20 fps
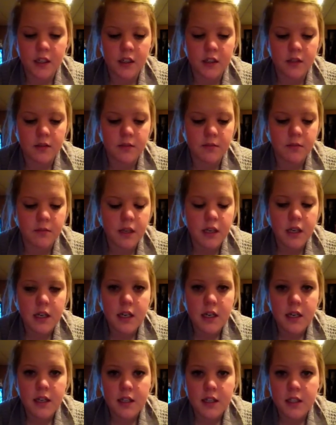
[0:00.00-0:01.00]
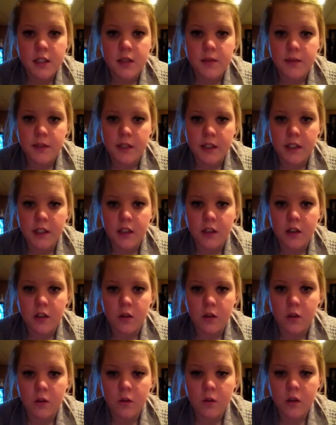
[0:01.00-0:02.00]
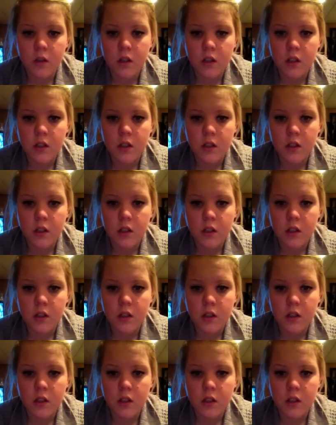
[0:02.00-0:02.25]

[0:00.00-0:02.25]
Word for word: Um, this video,